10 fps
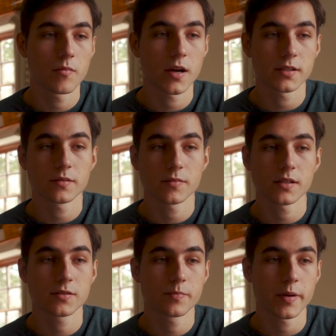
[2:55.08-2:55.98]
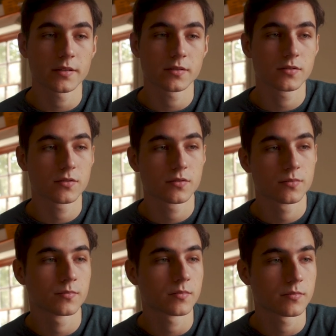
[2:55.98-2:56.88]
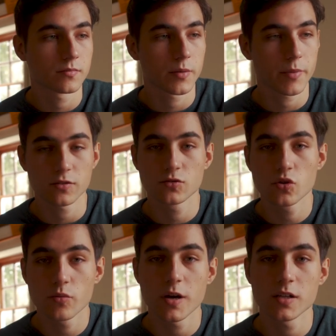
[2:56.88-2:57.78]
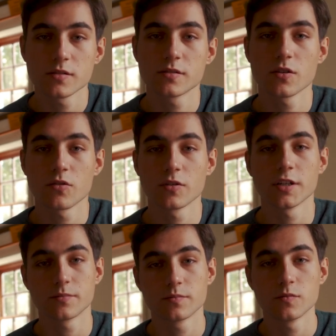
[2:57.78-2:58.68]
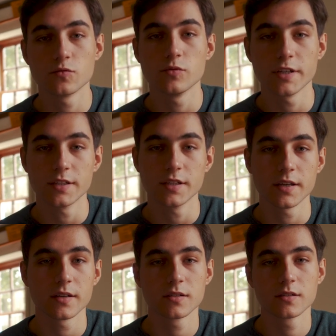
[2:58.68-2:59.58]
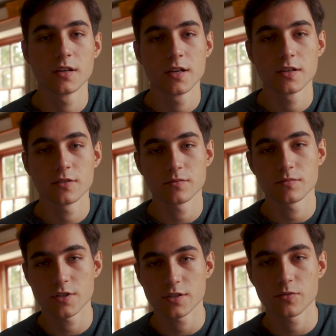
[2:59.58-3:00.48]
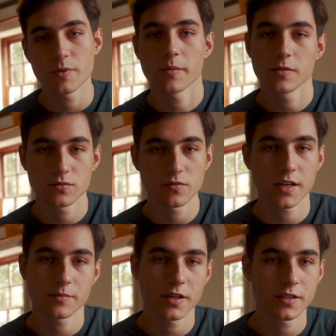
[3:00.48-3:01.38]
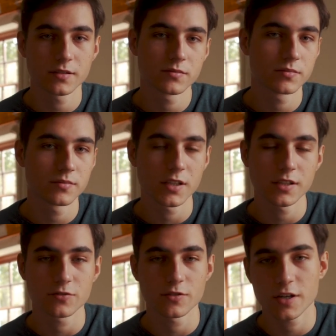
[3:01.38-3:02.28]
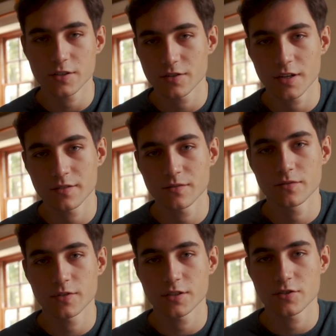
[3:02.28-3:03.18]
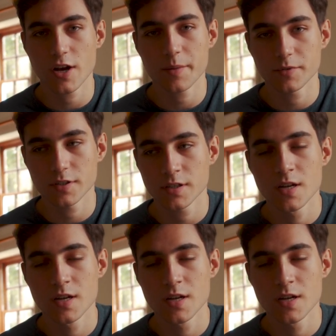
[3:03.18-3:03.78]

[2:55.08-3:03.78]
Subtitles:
I spent about 2 months only reading just to be able to write my introduction and first chapter,